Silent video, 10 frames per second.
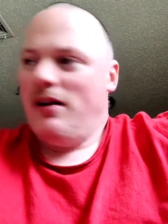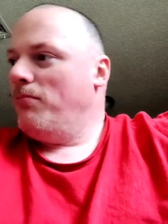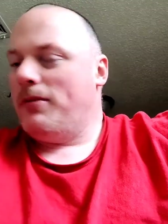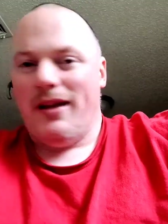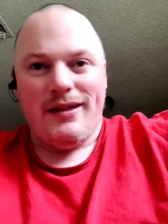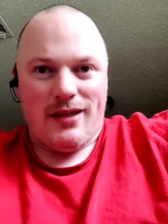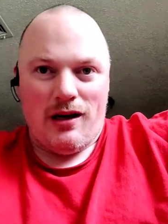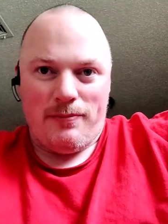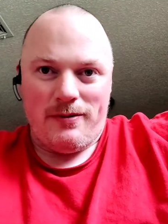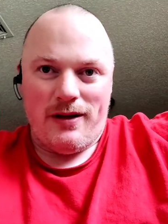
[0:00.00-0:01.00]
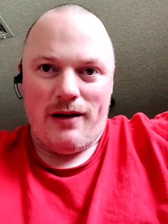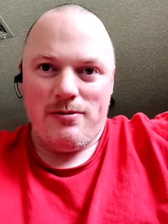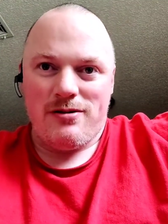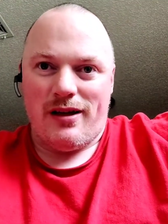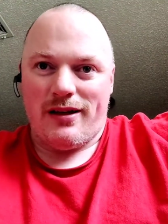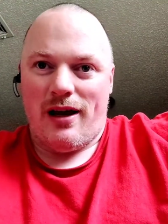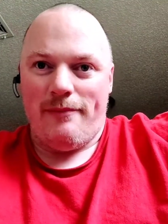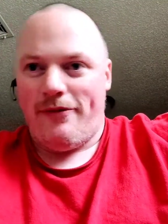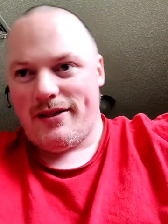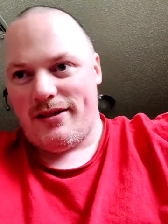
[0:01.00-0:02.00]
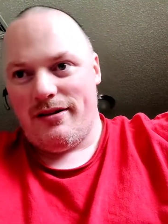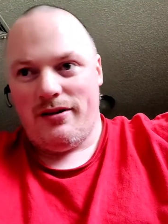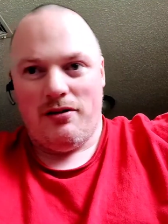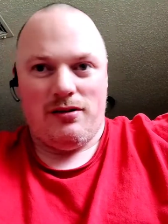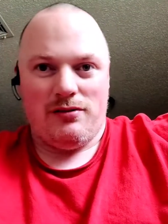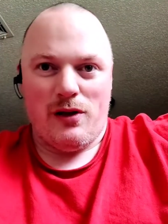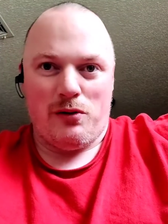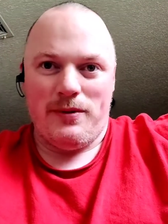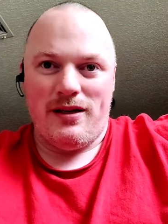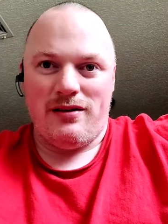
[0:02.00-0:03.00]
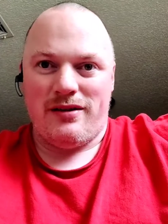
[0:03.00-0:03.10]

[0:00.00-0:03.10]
Please help your neighbors like I'm fixing to do in a little bit,